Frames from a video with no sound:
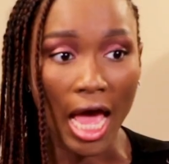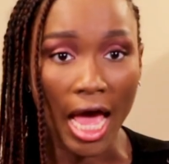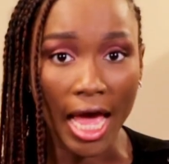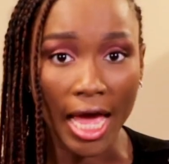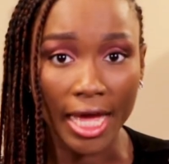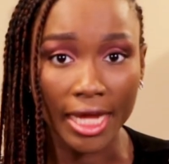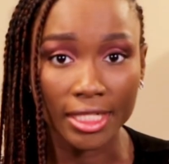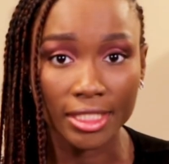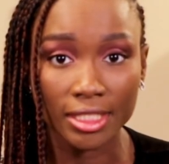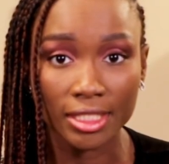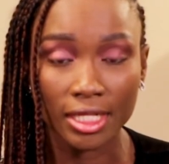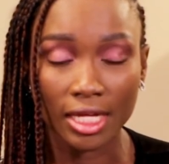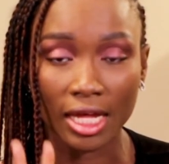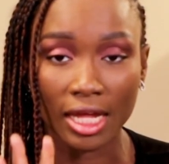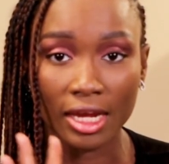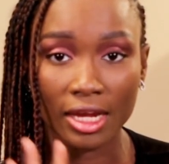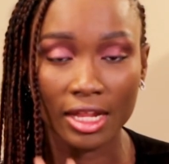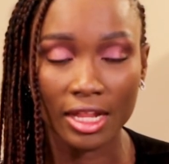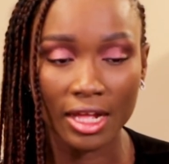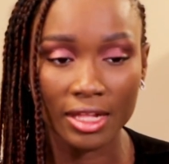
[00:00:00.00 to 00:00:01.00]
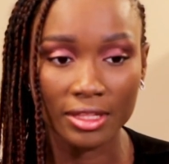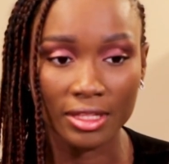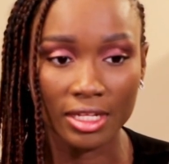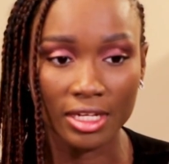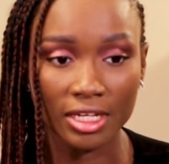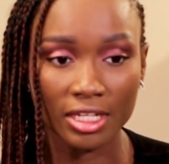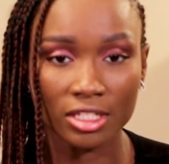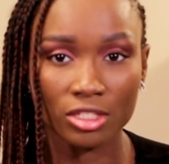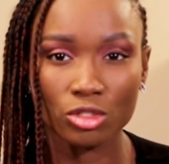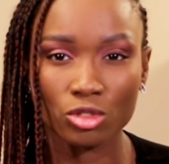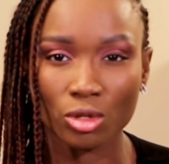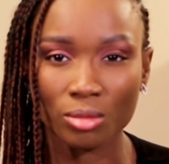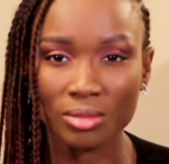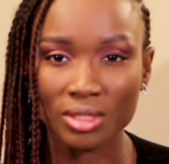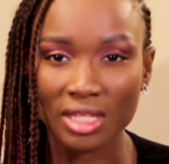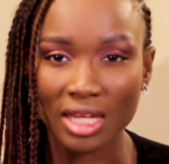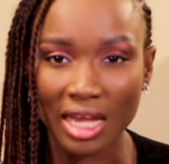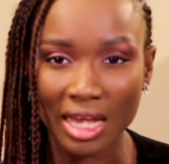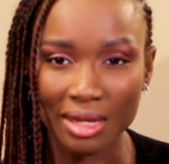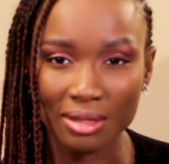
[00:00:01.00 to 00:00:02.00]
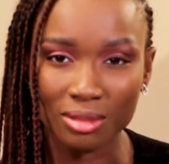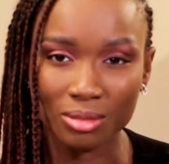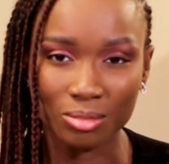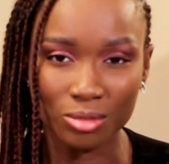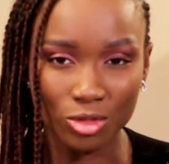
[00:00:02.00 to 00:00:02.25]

And another thing is, sometimes,